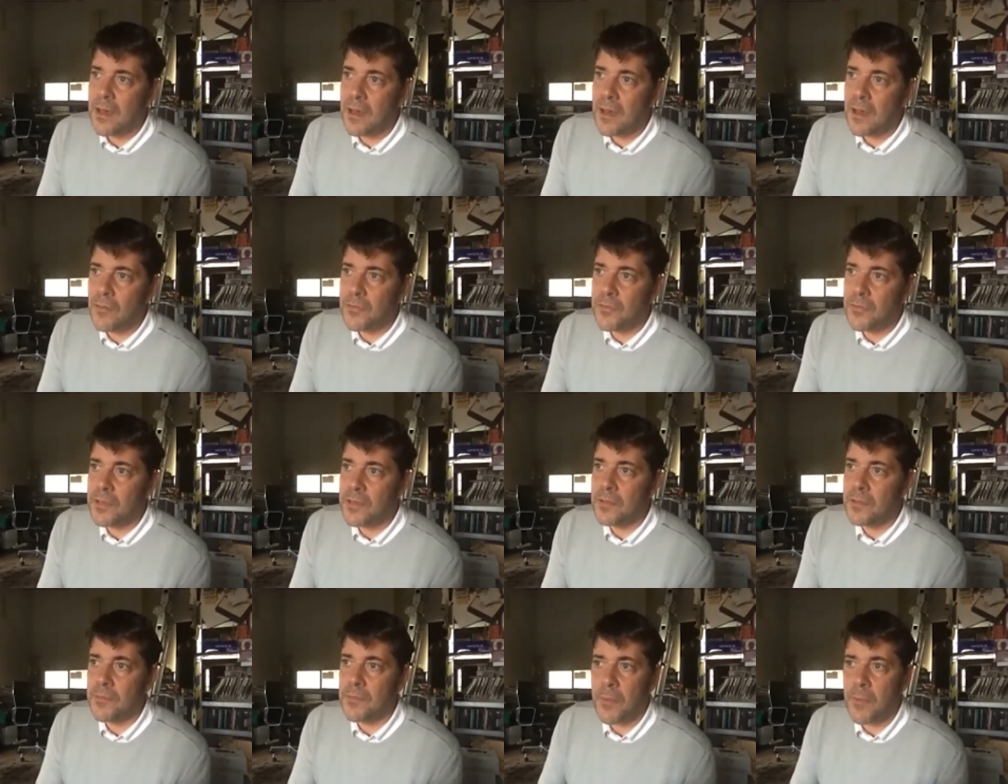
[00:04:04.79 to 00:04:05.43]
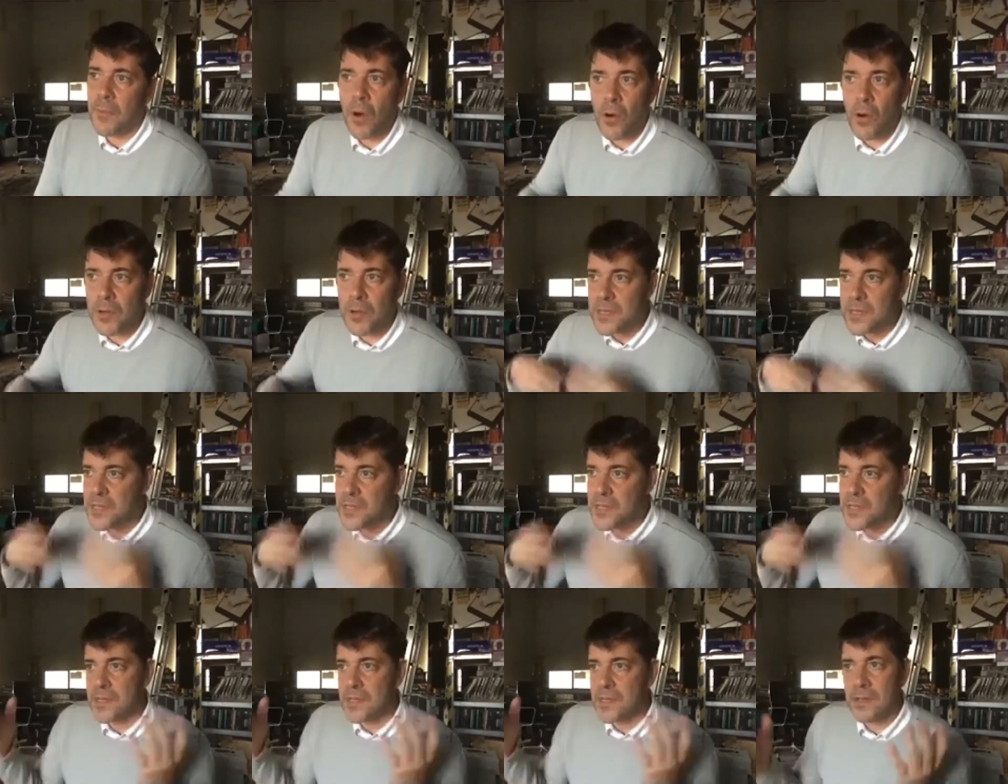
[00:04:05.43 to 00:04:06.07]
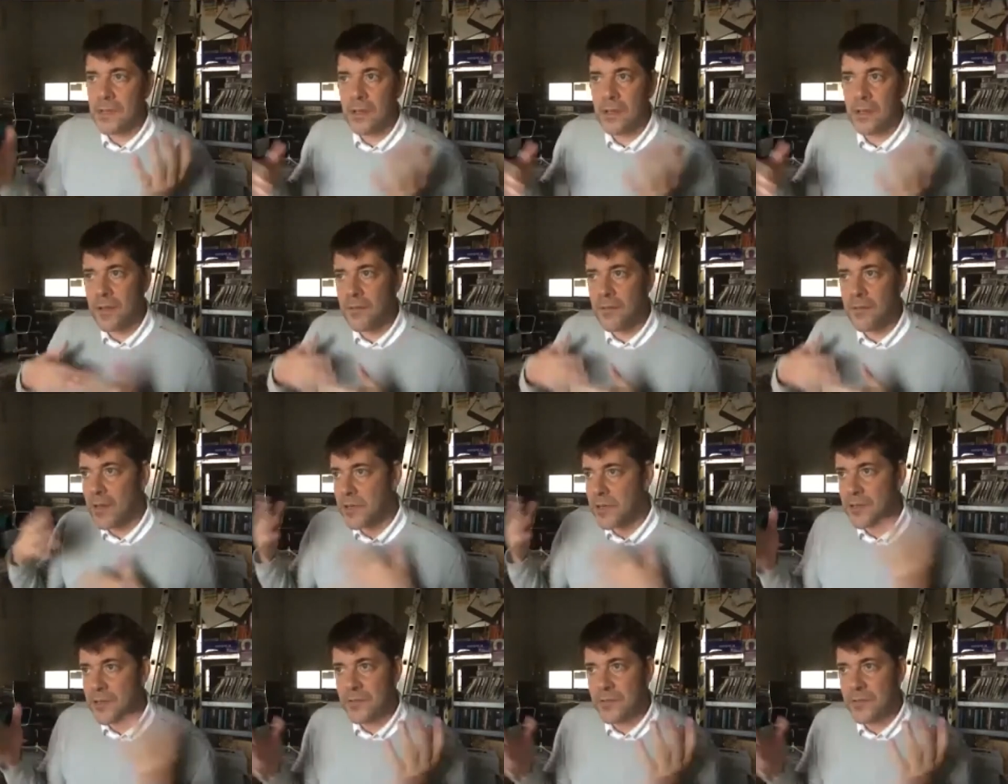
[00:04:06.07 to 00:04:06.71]
of the Odyssey
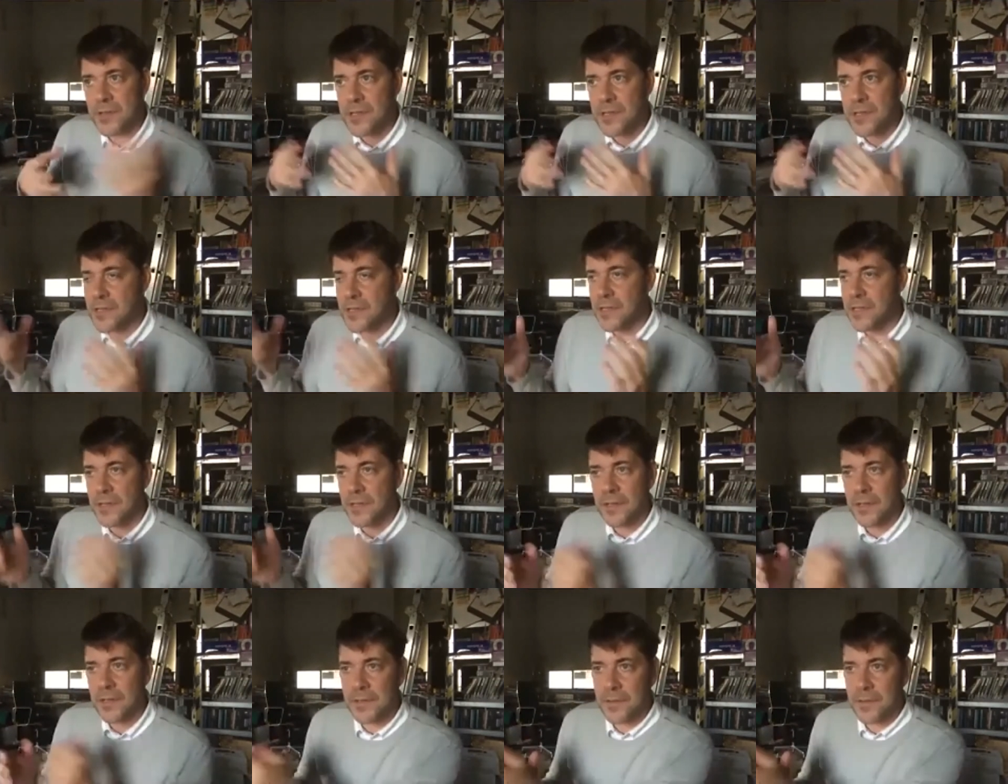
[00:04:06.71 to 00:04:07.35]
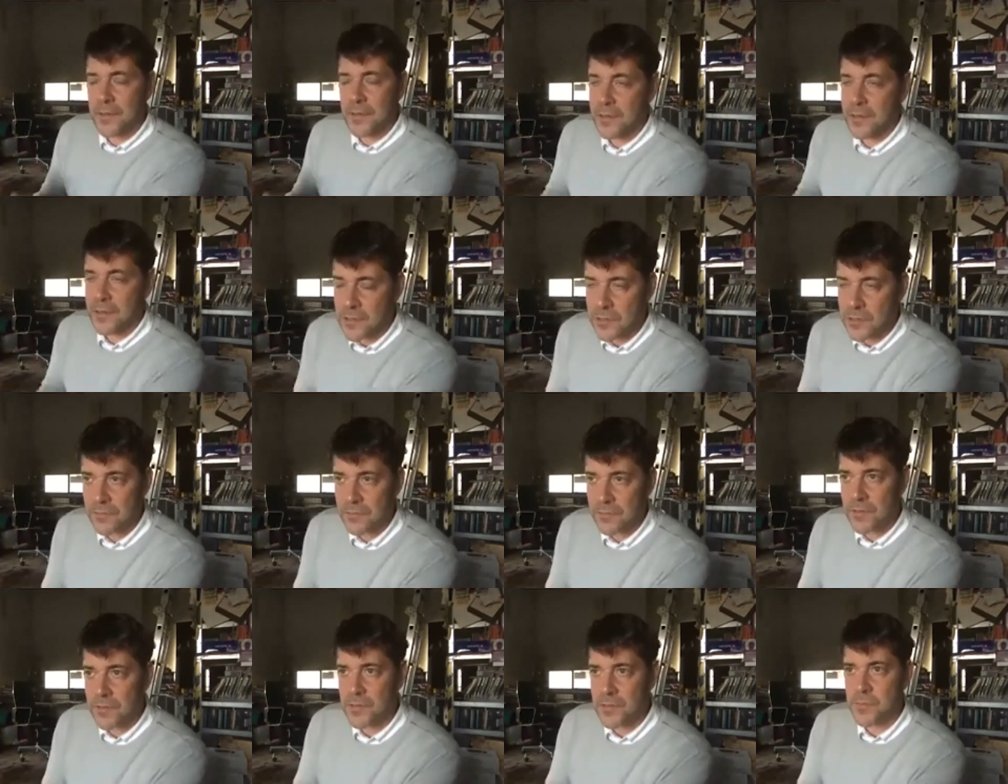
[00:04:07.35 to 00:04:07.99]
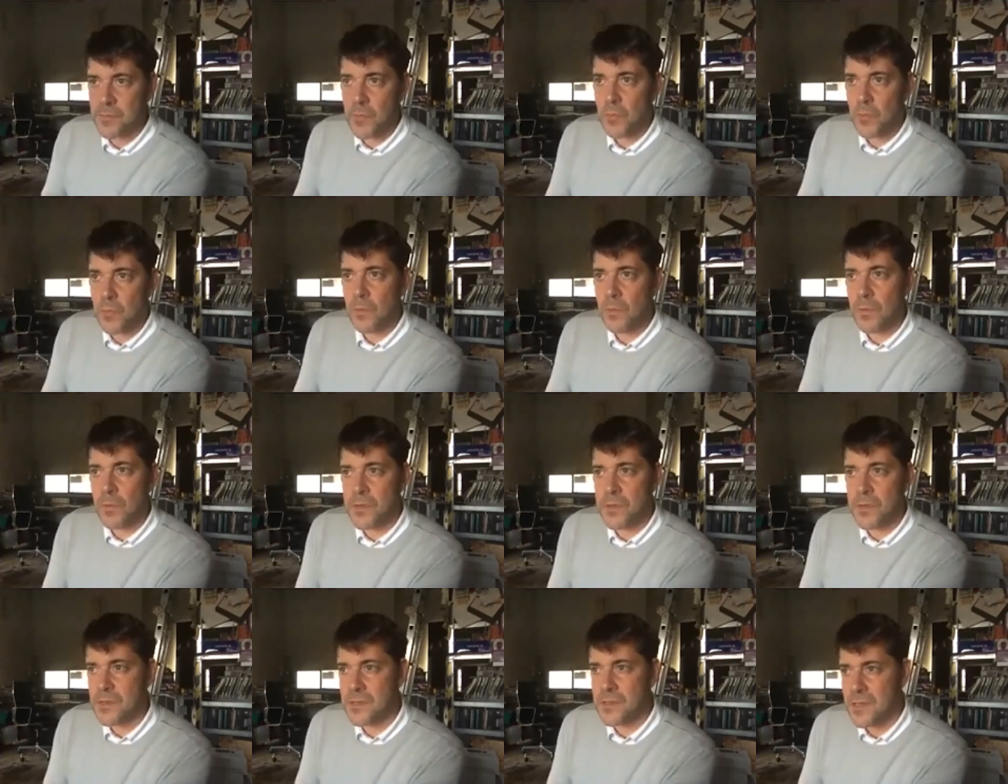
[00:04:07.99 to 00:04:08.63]
adventurous uh, uh children's book
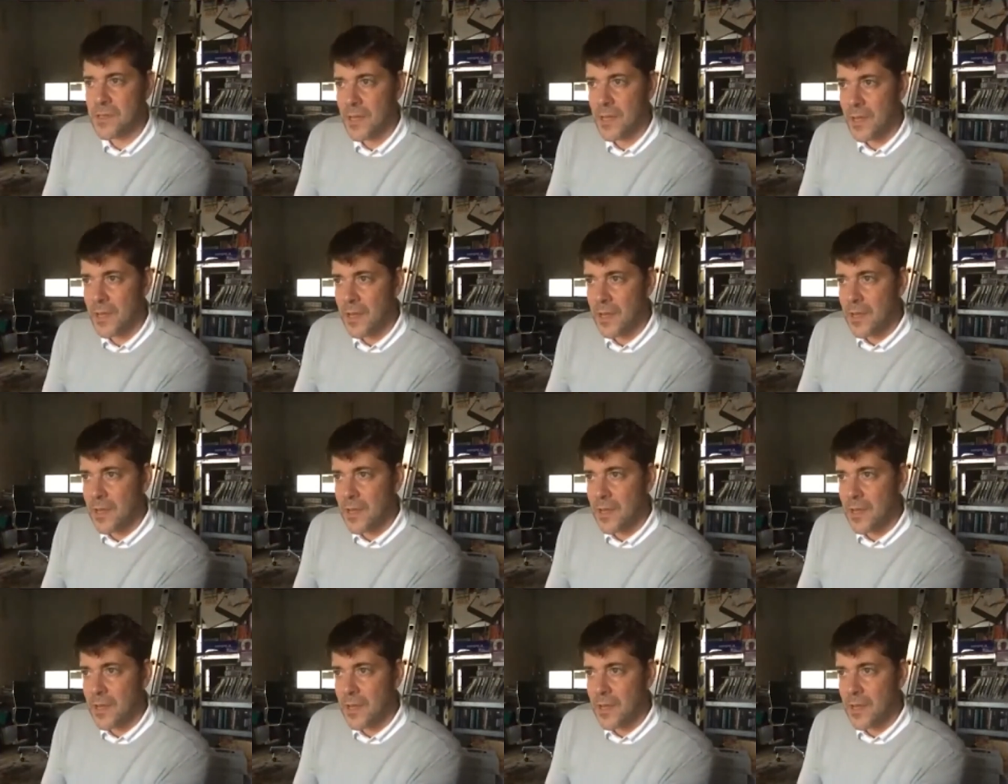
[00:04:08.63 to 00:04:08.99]
was